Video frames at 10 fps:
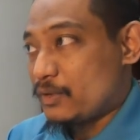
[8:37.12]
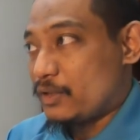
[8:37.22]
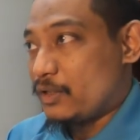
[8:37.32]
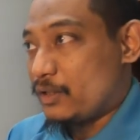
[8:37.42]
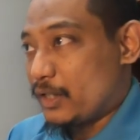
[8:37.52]

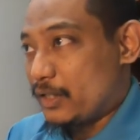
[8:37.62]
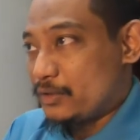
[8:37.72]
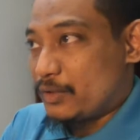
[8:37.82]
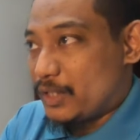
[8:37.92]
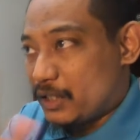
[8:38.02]

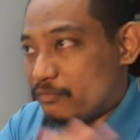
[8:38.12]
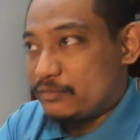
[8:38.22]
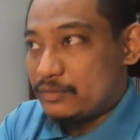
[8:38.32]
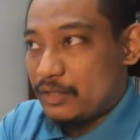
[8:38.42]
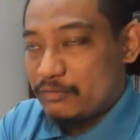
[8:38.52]
And you have
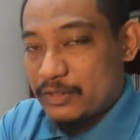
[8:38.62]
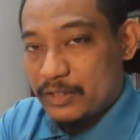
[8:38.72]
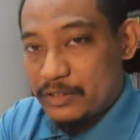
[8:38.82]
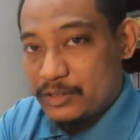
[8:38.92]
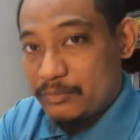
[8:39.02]
covered the
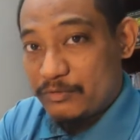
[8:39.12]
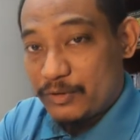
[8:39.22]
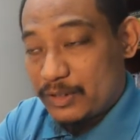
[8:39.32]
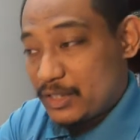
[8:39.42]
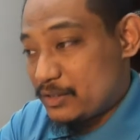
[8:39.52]
lecture before
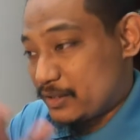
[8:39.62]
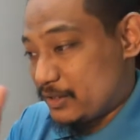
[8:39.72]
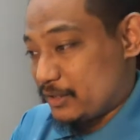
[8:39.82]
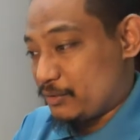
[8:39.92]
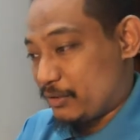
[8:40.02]
the class,
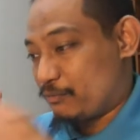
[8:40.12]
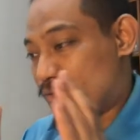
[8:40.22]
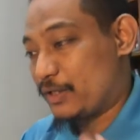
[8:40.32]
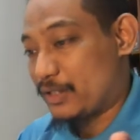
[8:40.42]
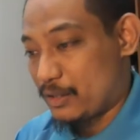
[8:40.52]
and then you have
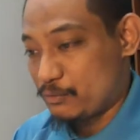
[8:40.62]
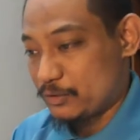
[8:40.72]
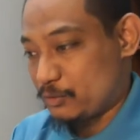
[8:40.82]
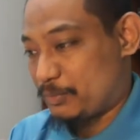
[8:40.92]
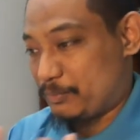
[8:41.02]
1
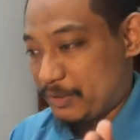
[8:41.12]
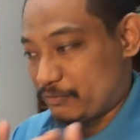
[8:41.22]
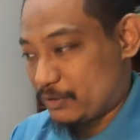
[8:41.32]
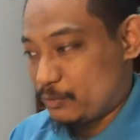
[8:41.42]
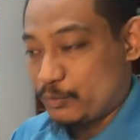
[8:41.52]
hour to prepare
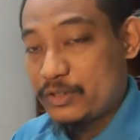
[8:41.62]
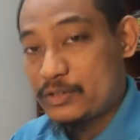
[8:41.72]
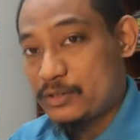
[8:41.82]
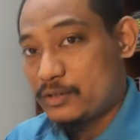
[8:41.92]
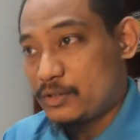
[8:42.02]
for the quiz.